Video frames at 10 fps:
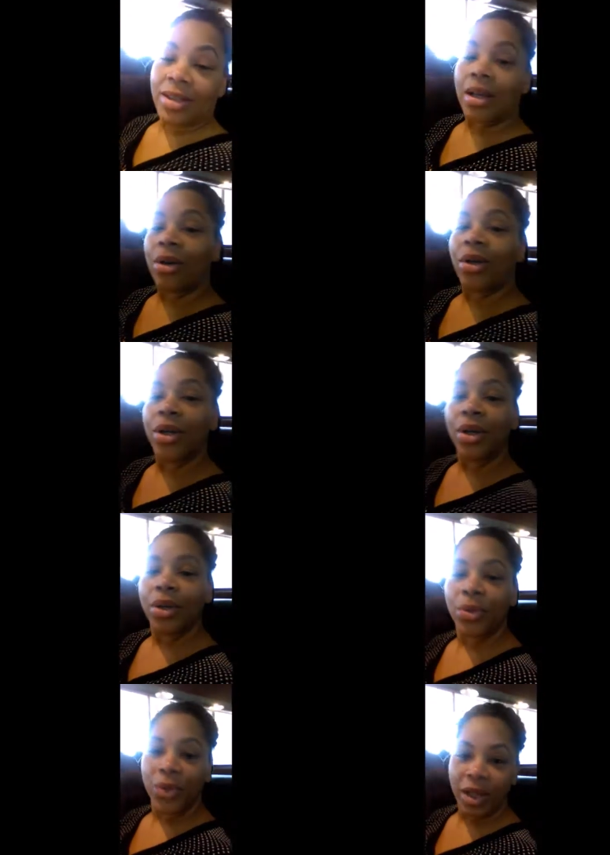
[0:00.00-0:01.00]
So
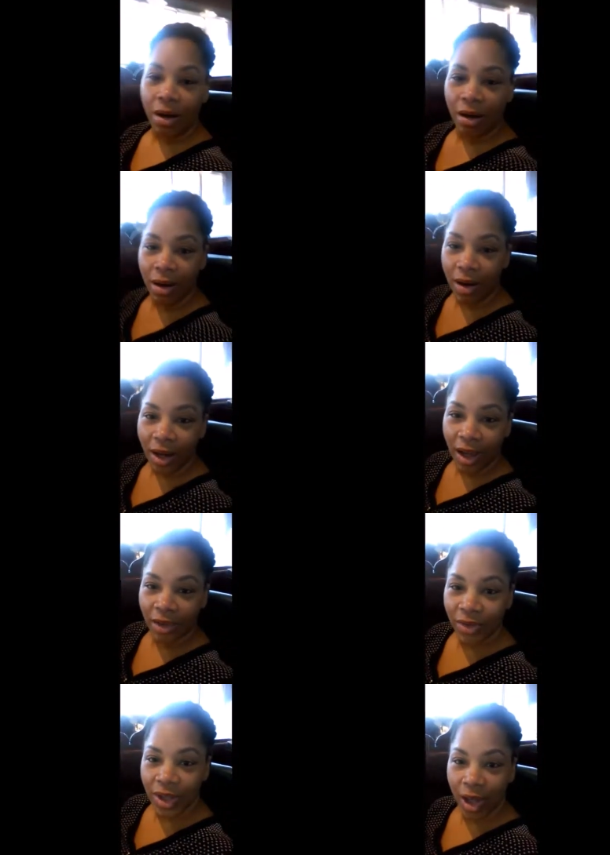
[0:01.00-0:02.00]
we are
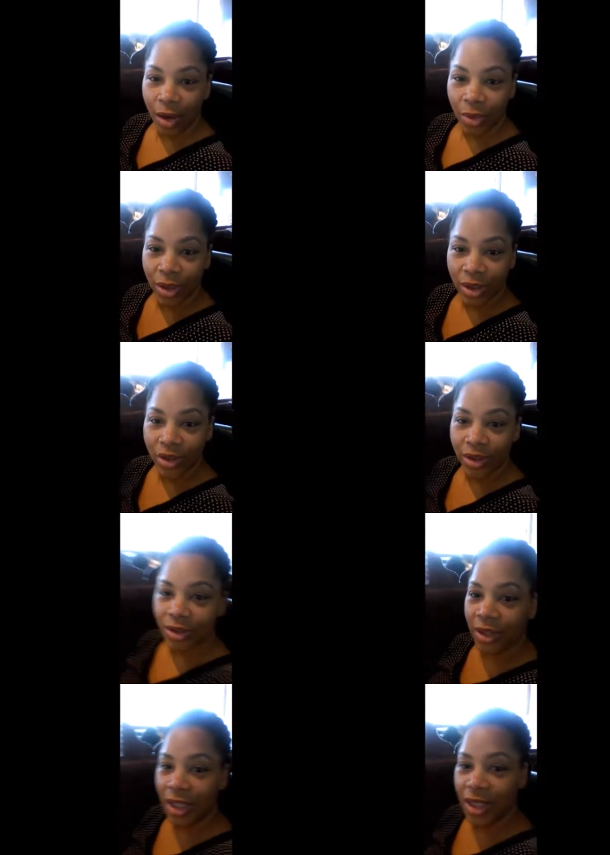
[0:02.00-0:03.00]
having our
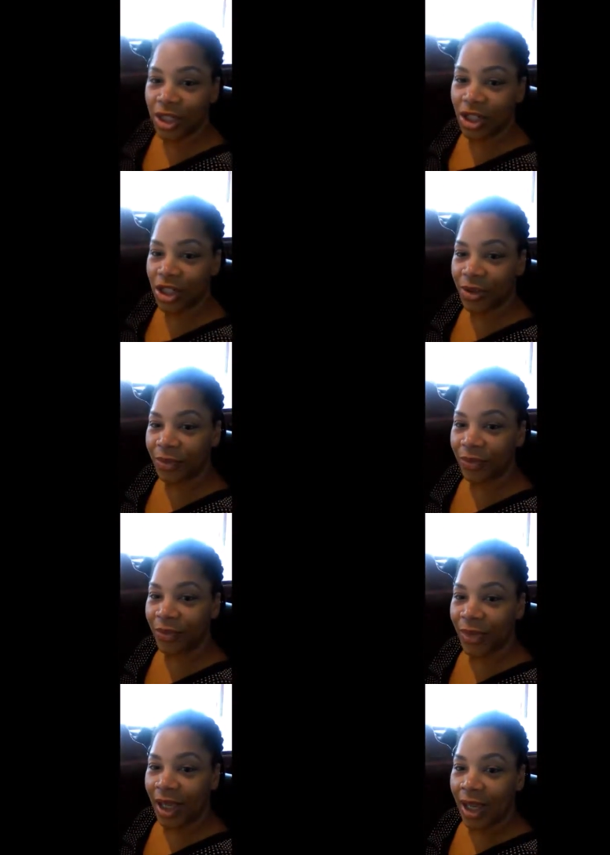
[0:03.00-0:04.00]
lunch
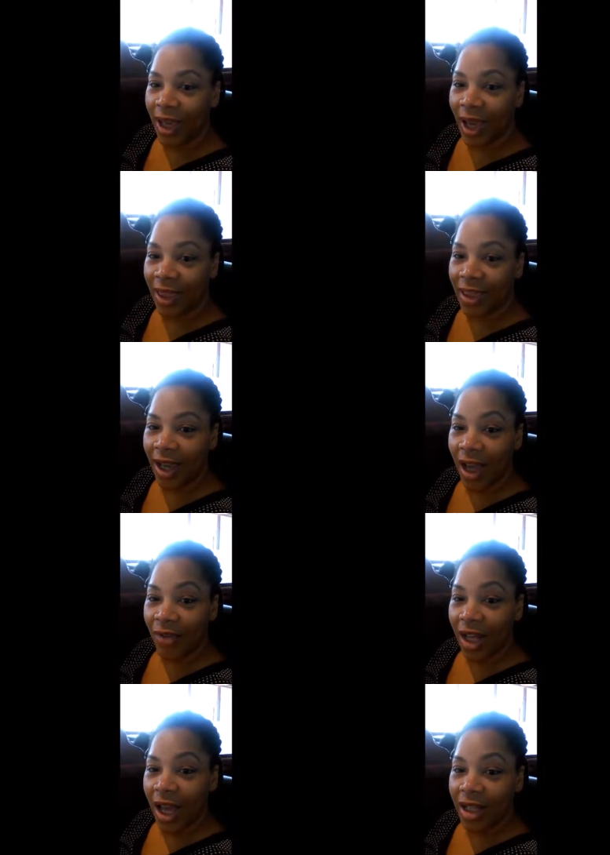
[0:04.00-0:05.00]
at the
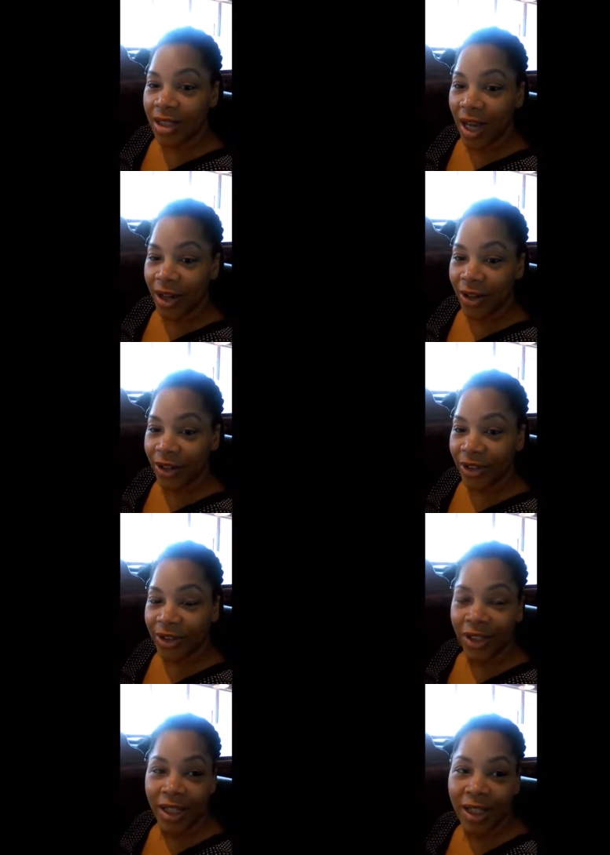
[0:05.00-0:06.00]
Avalon Diner,
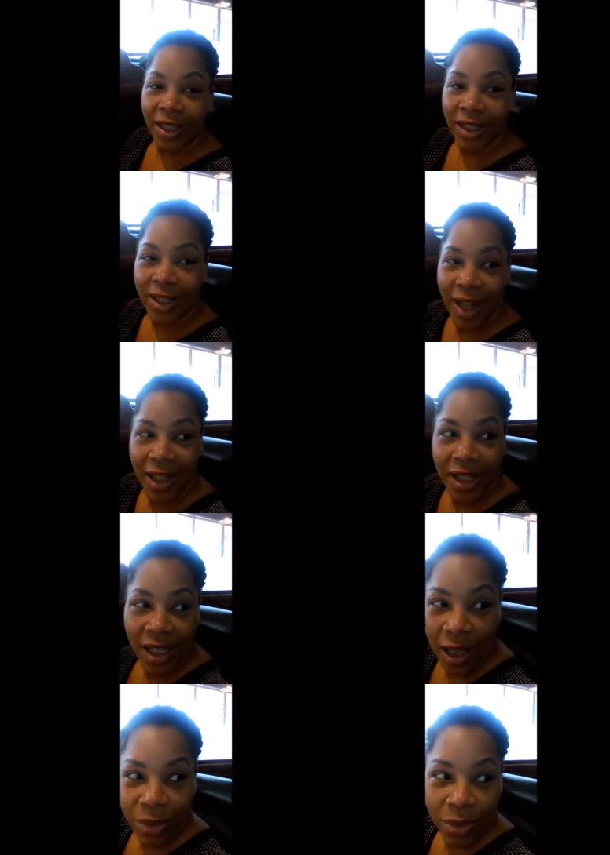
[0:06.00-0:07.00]
and I
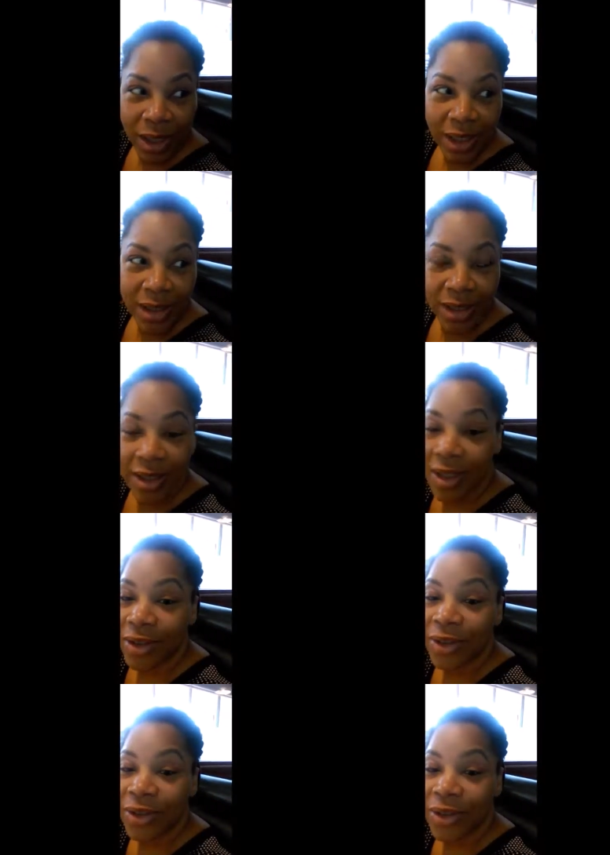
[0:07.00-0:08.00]
cannot wait
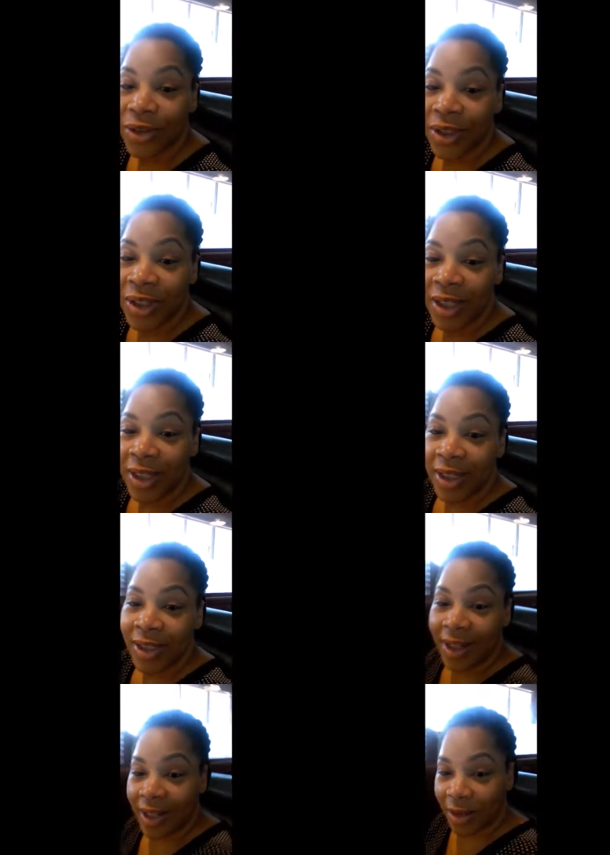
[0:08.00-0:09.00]
until
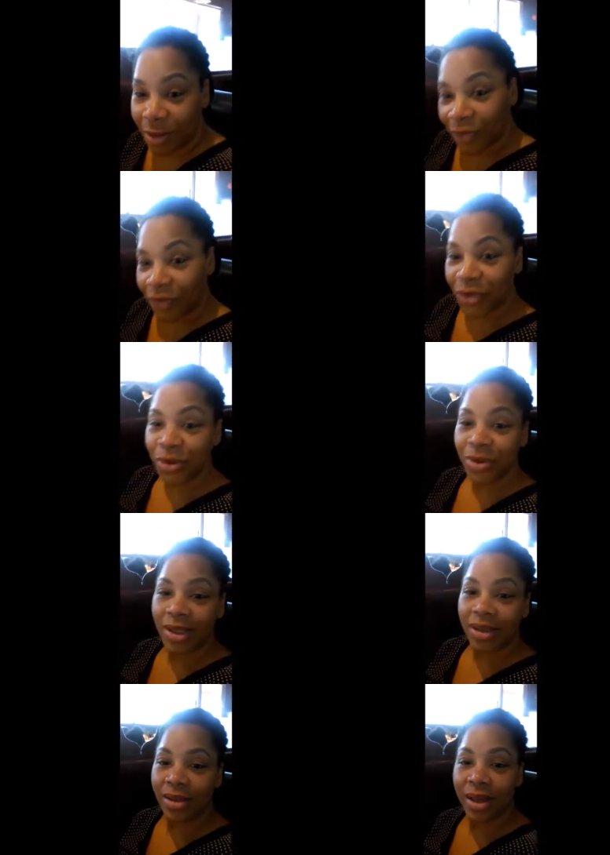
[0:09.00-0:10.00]
I get my food
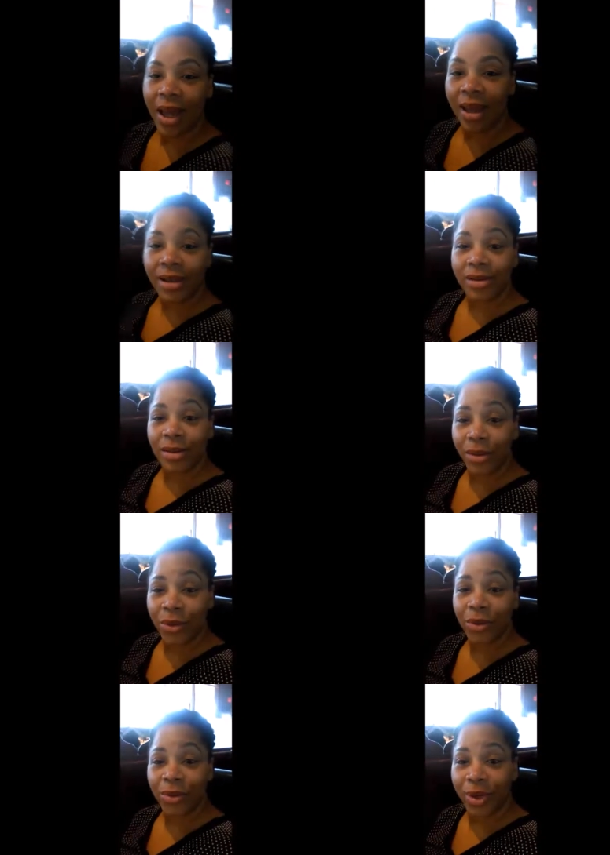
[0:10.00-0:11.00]
because I was
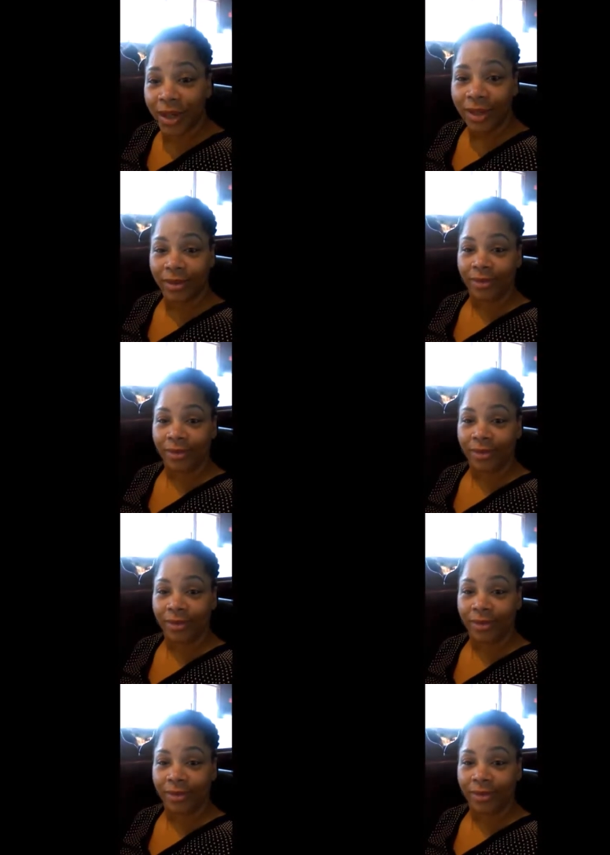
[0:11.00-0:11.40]
hungry.